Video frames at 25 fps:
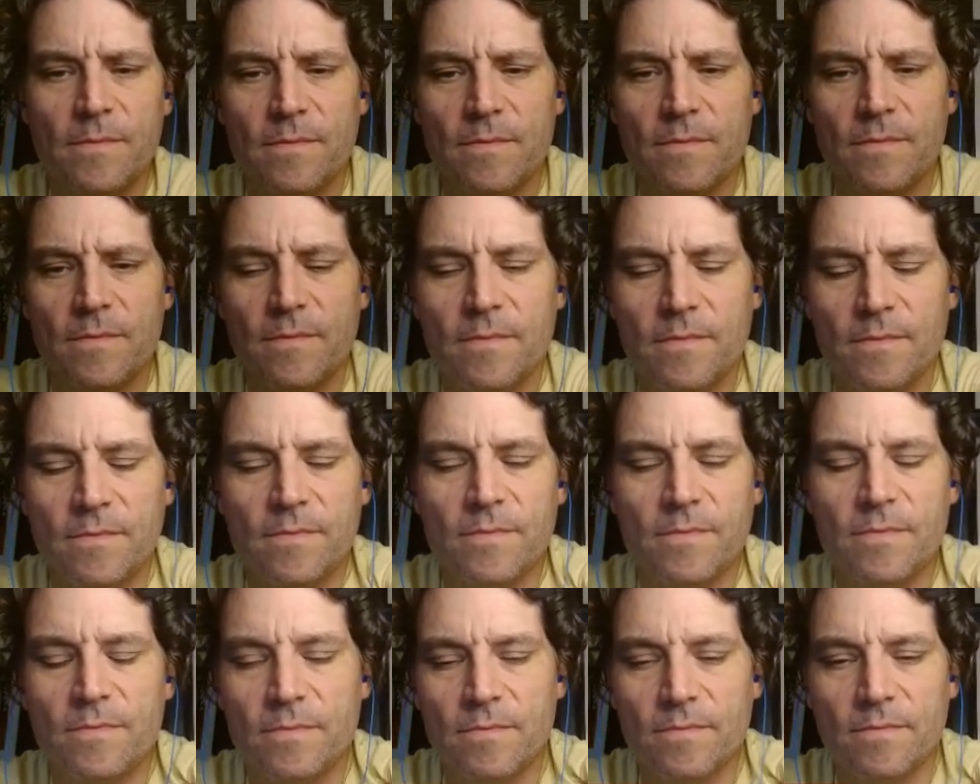
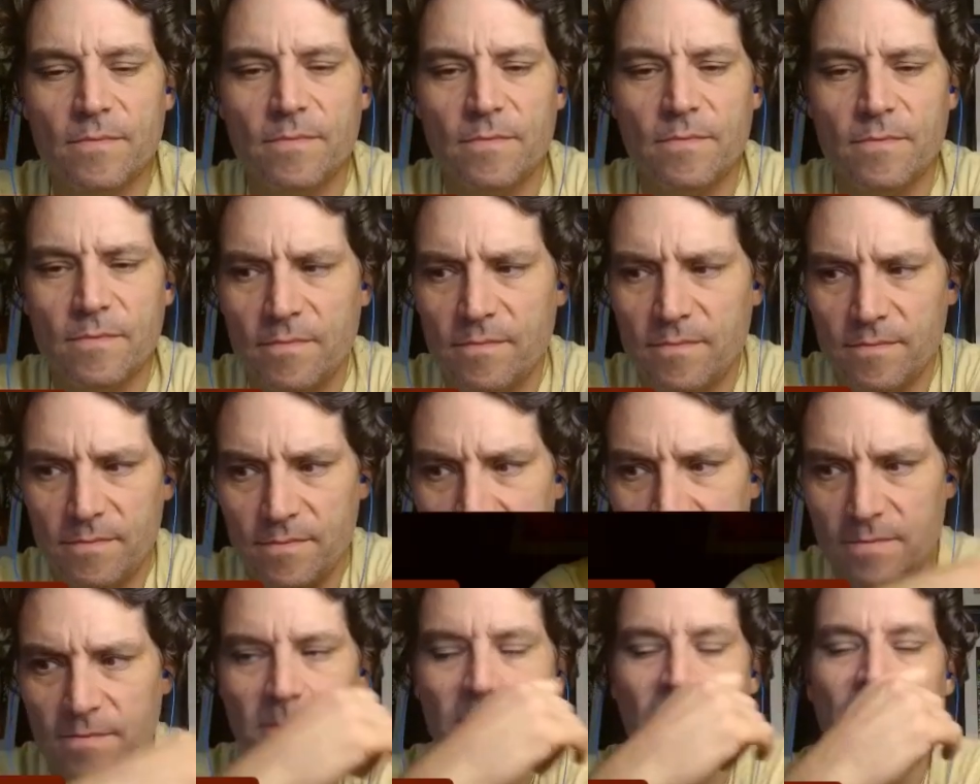
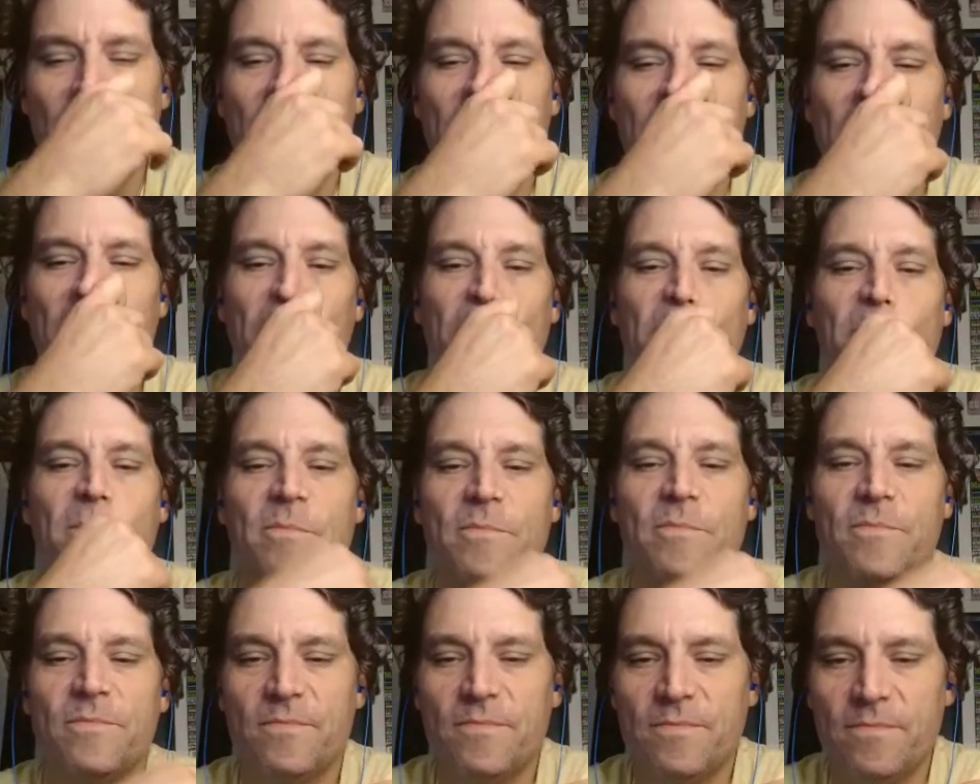
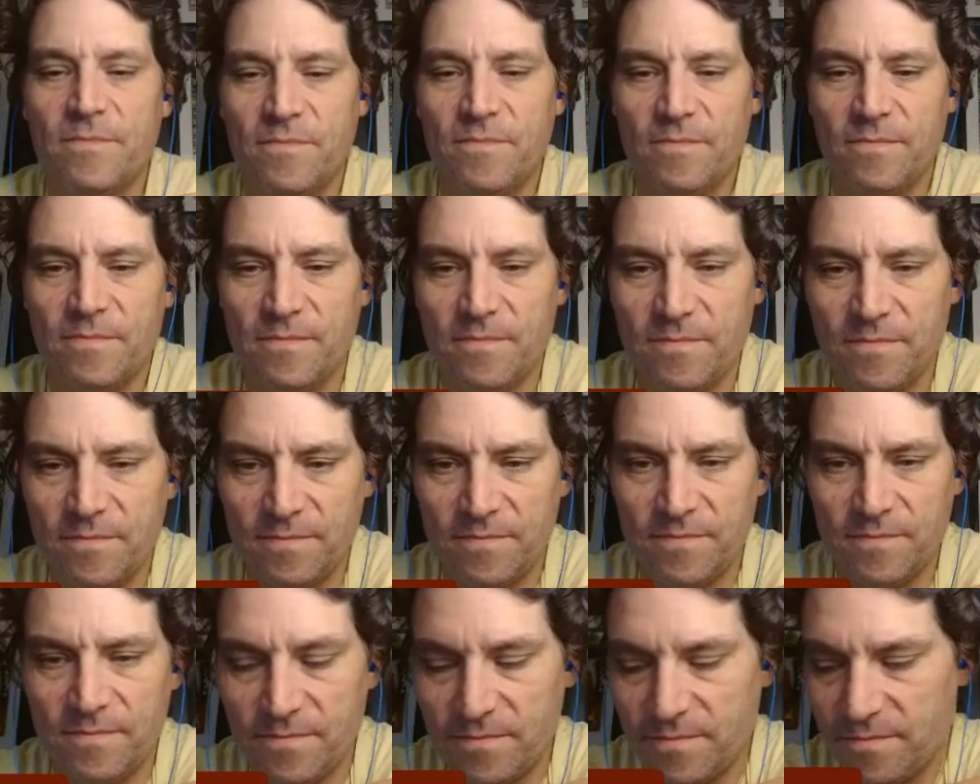
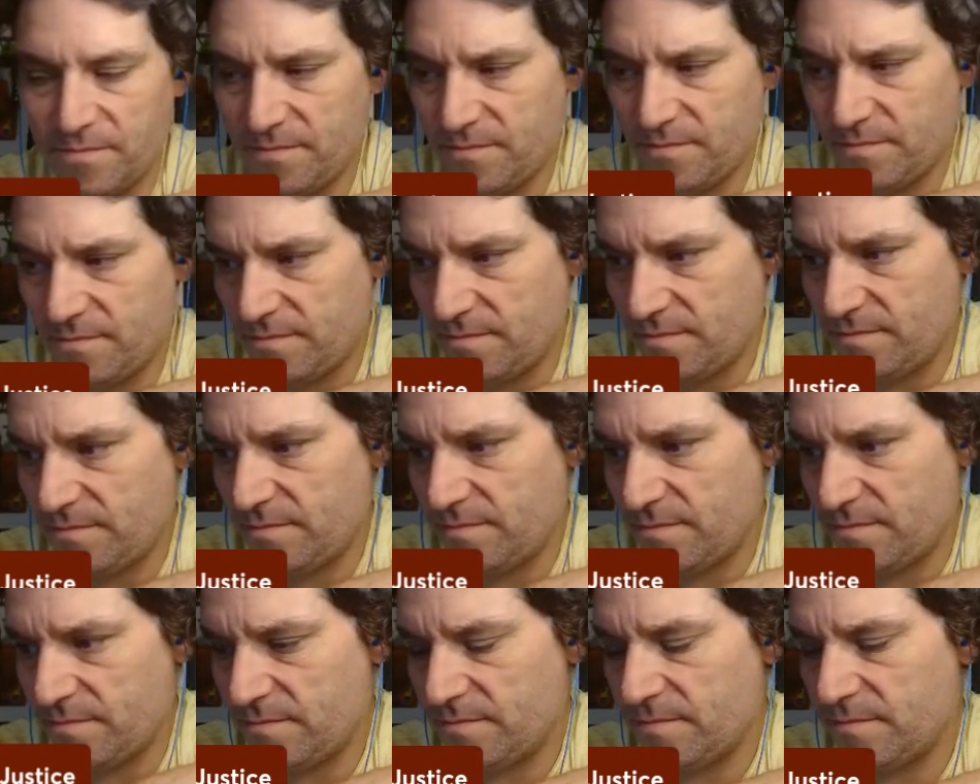
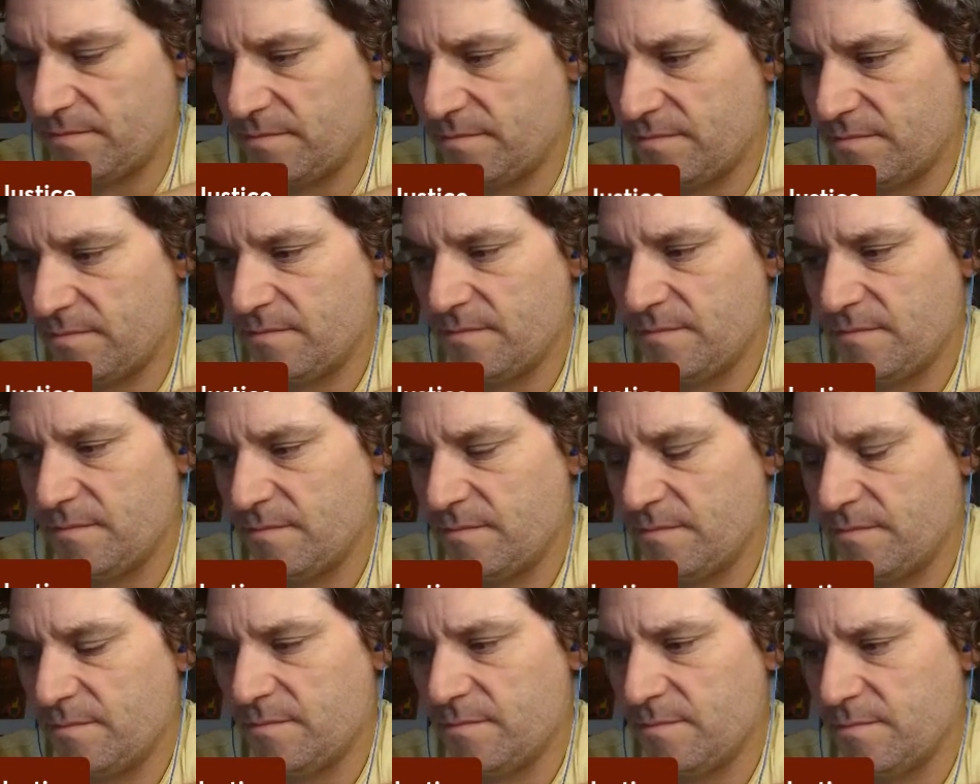
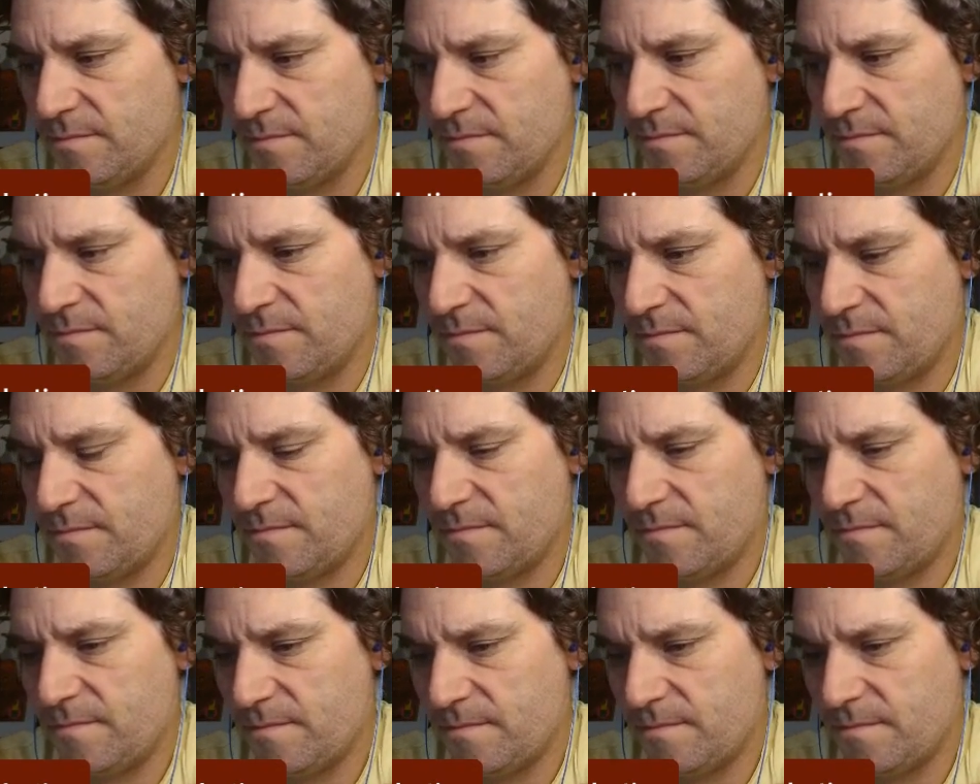
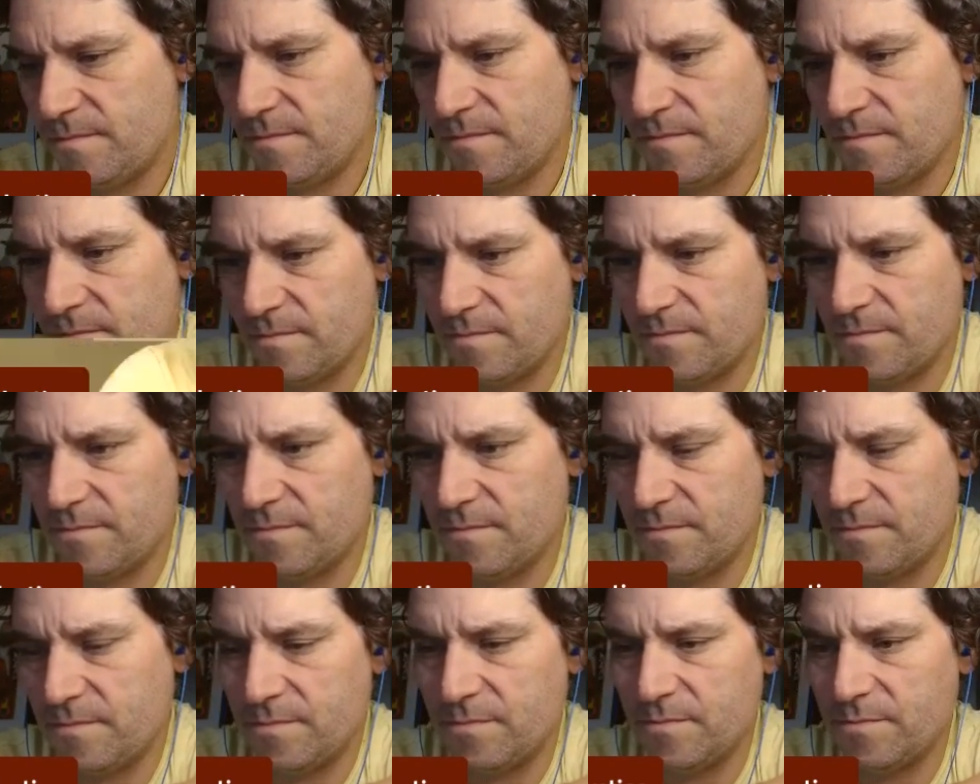
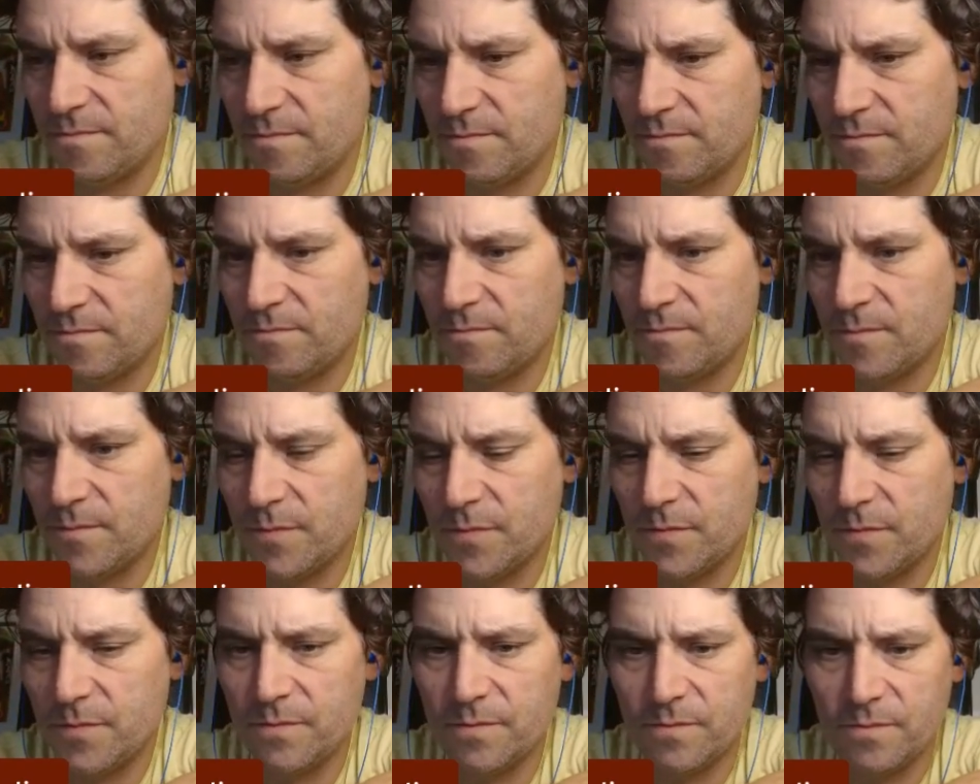
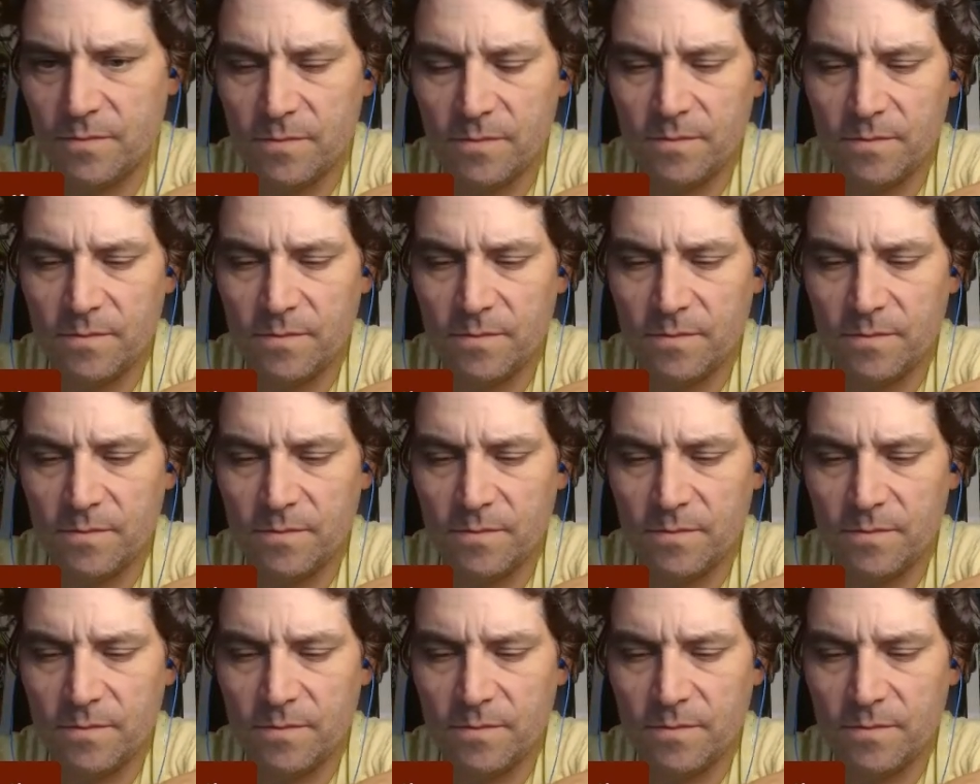No words are spoken by the person on screen.